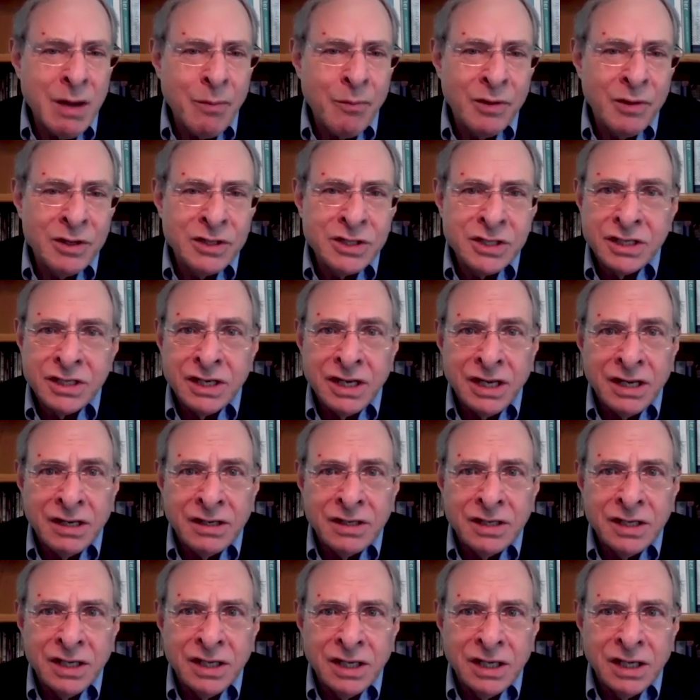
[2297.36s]
hmm. happens in
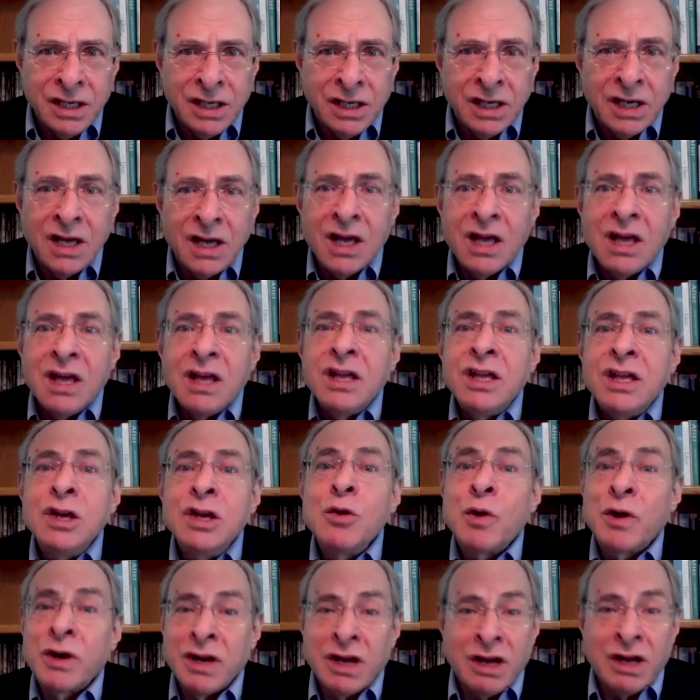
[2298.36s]
an NDE,
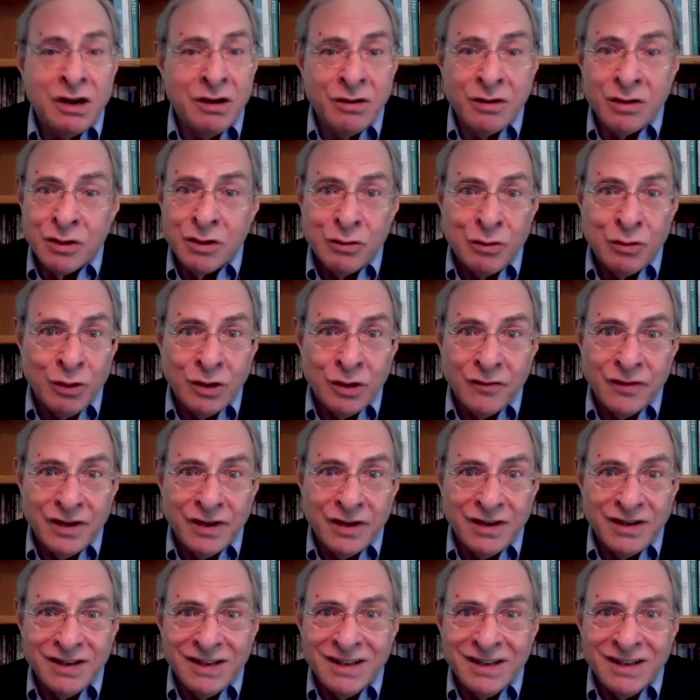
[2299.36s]
you are not in control of it.